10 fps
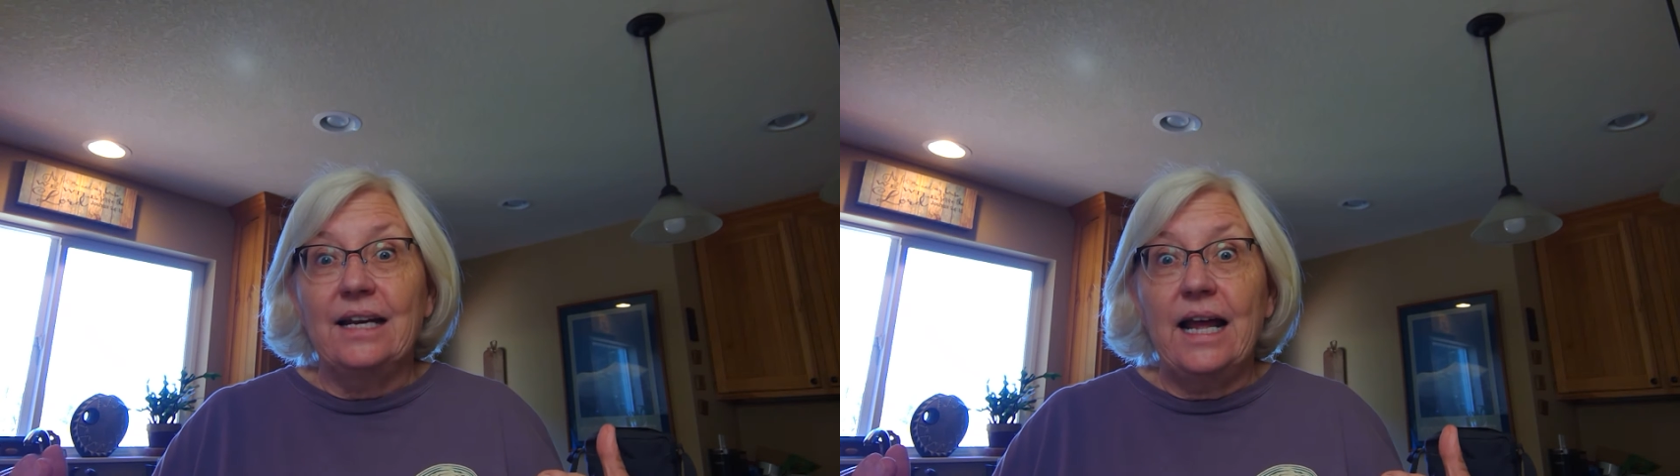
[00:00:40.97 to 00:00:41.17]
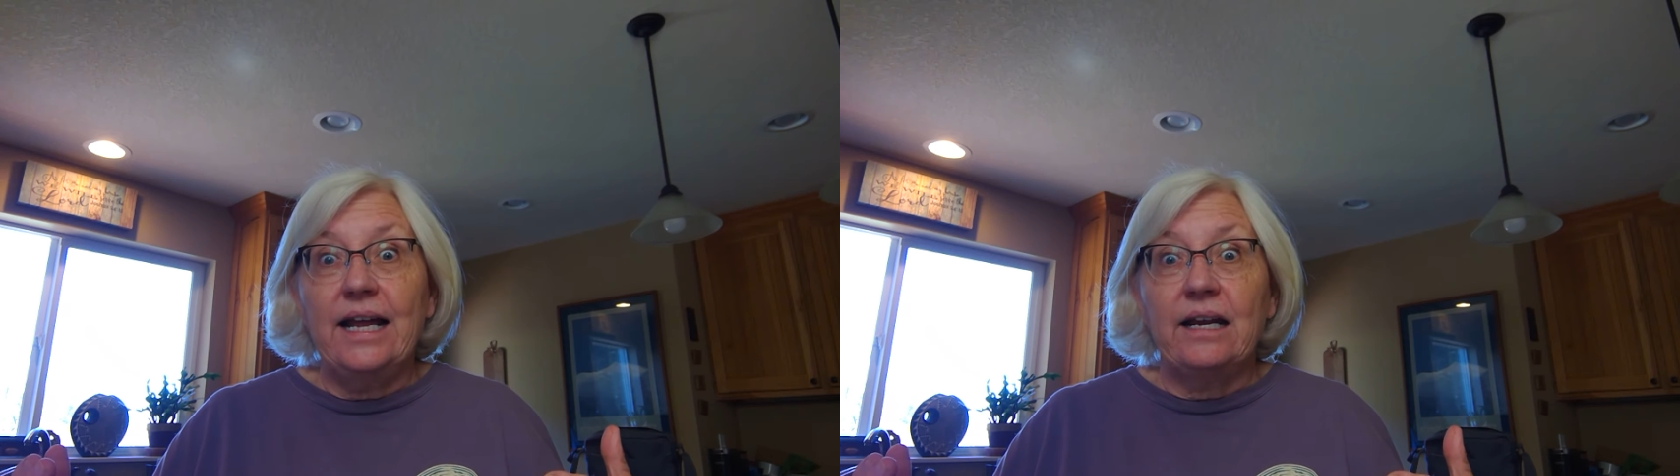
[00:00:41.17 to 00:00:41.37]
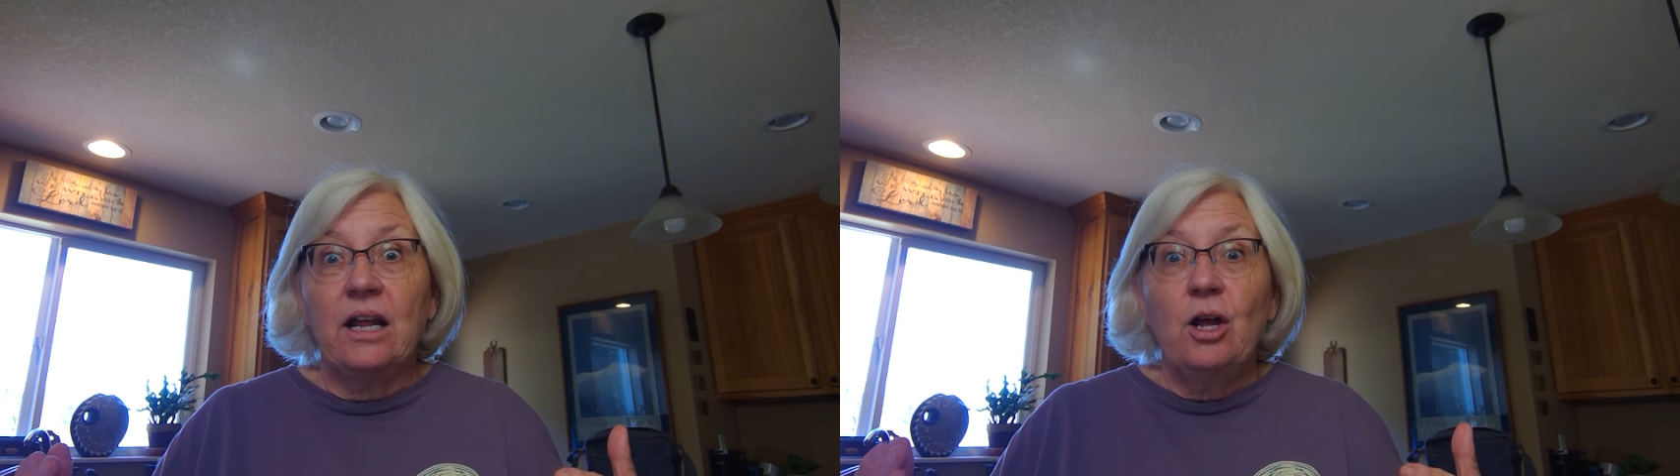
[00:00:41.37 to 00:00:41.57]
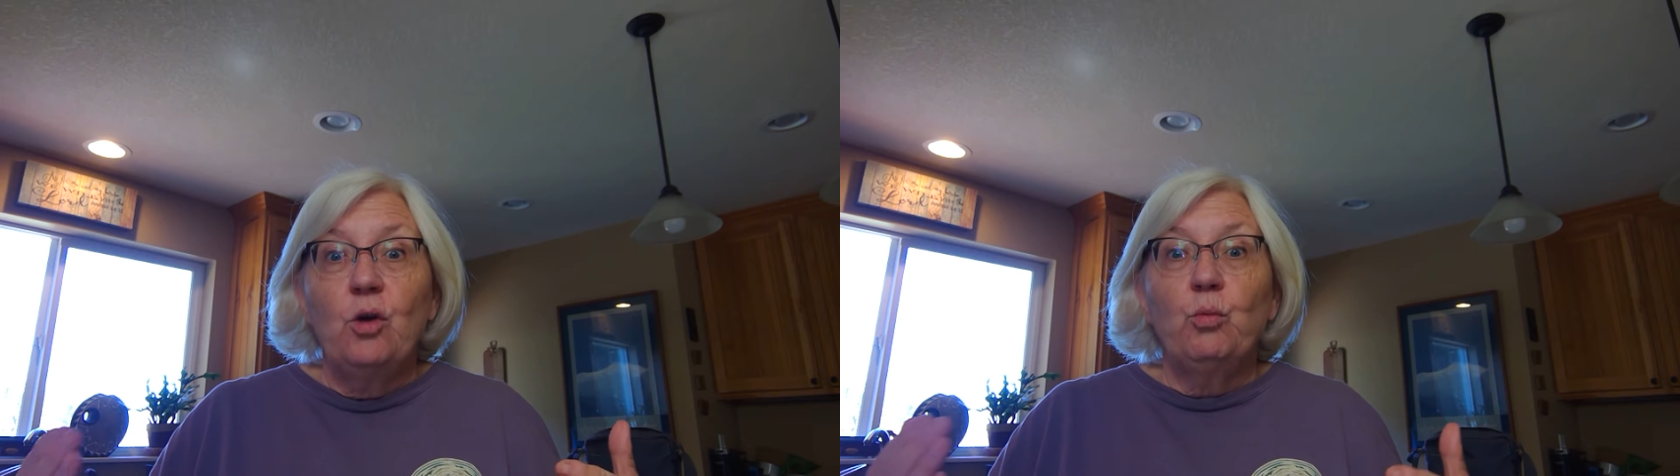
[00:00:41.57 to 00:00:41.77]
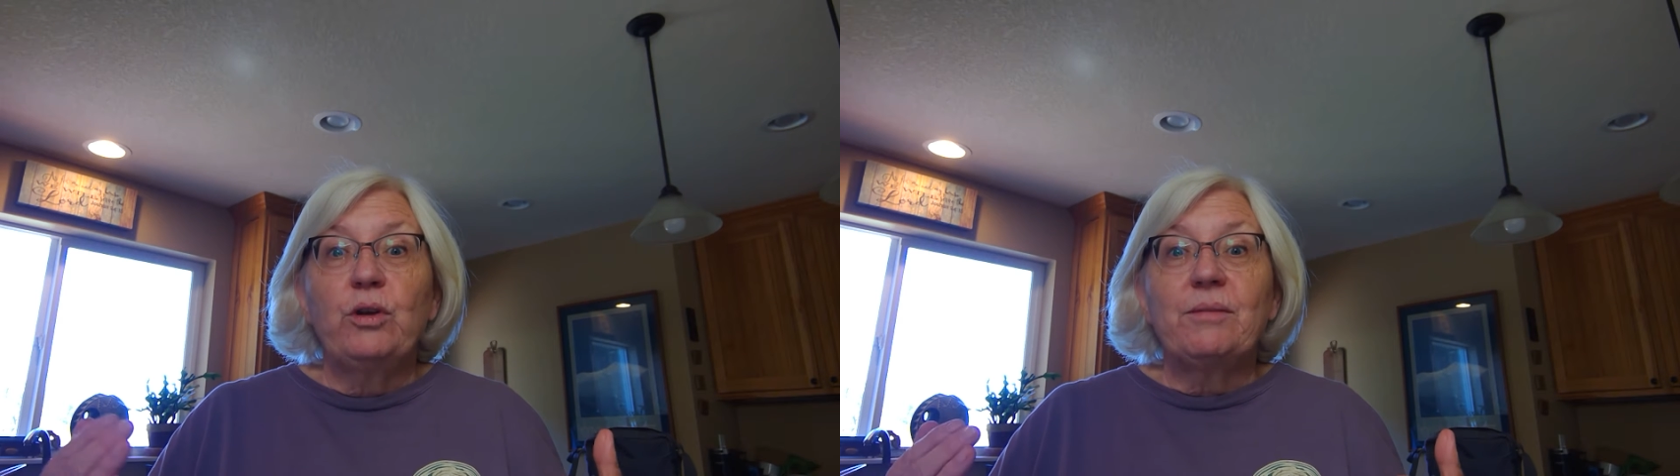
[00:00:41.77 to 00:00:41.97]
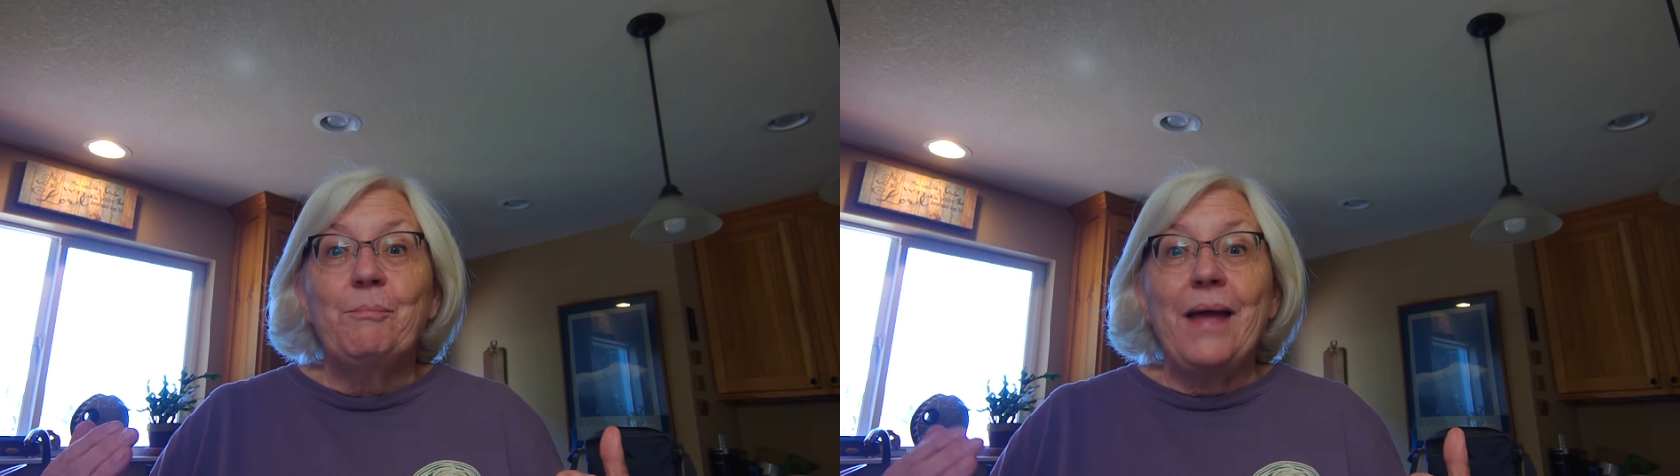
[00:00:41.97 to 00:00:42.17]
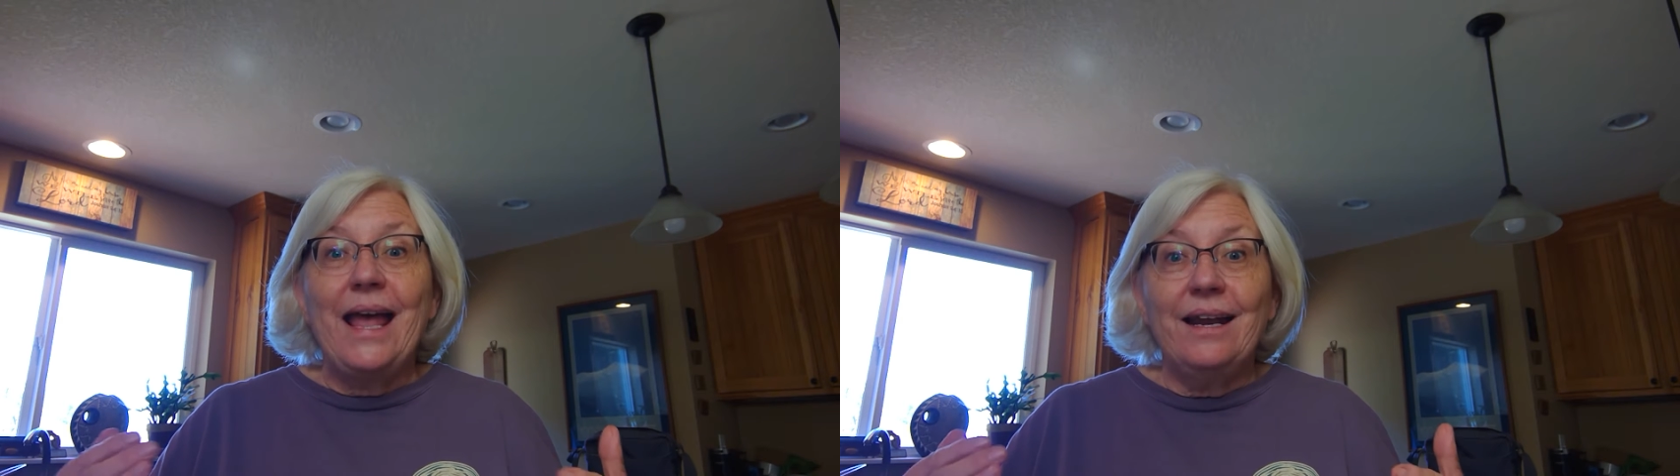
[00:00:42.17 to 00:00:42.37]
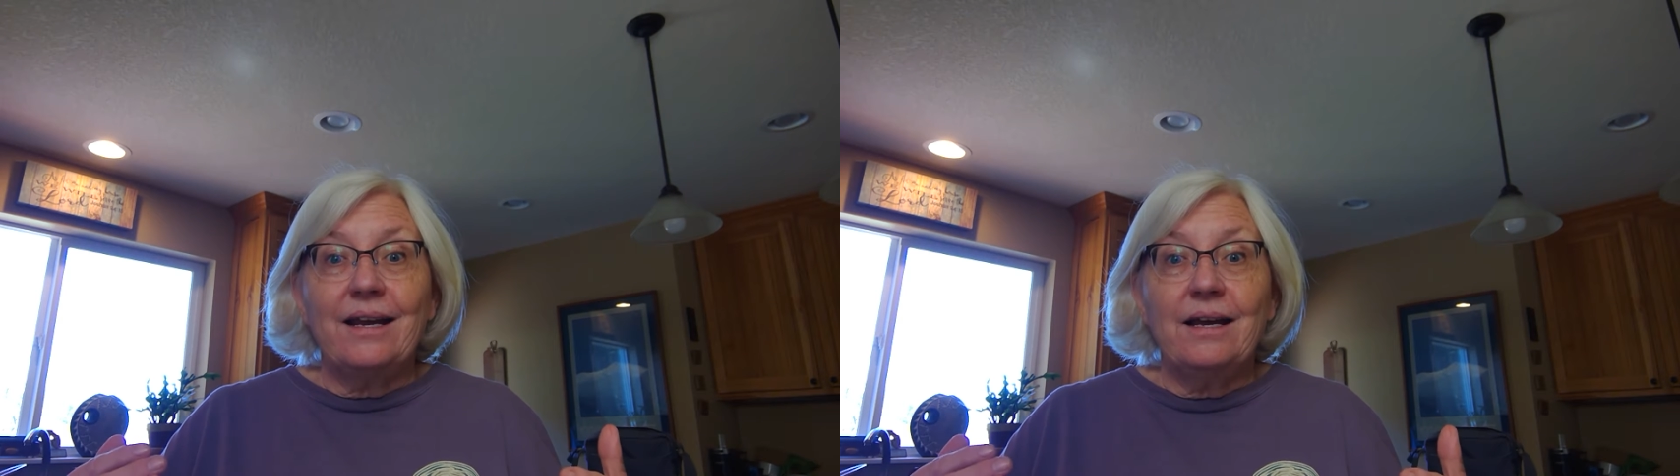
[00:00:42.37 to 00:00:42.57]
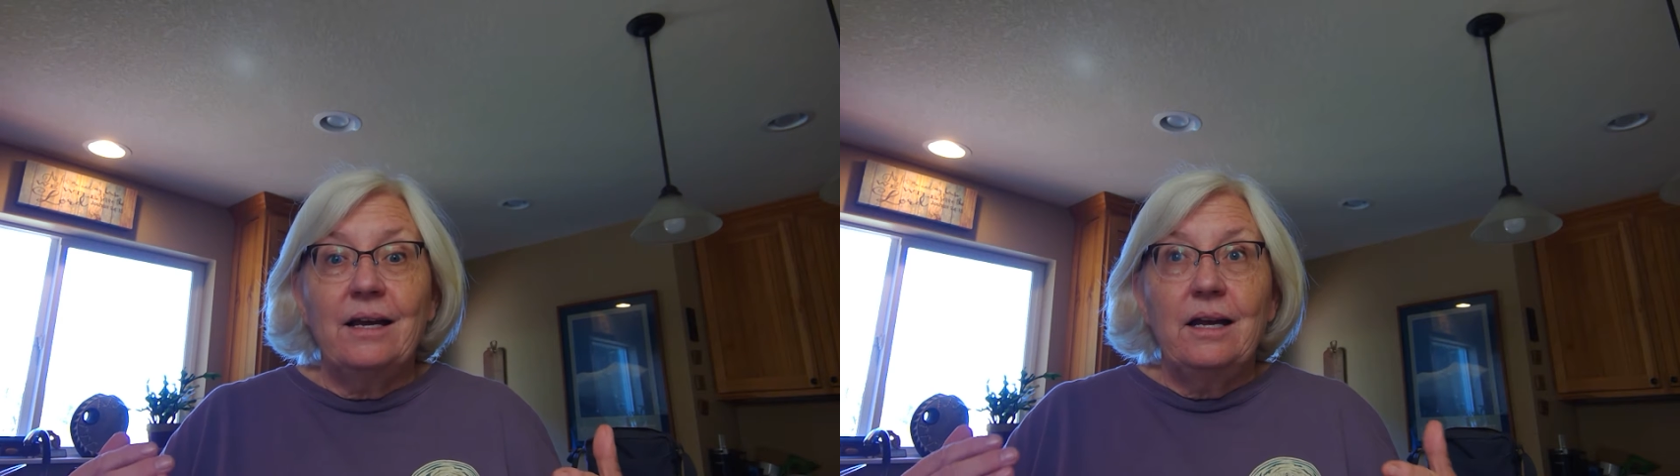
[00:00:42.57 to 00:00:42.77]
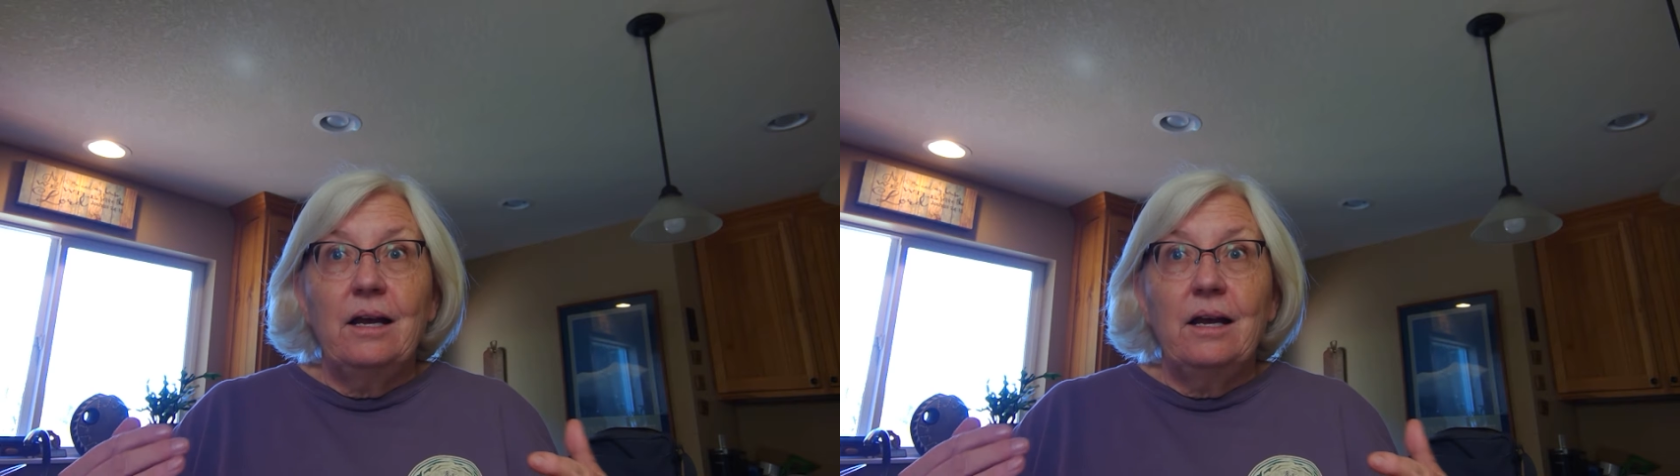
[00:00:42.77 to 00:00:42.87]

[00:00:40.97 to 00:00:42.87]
night with manna,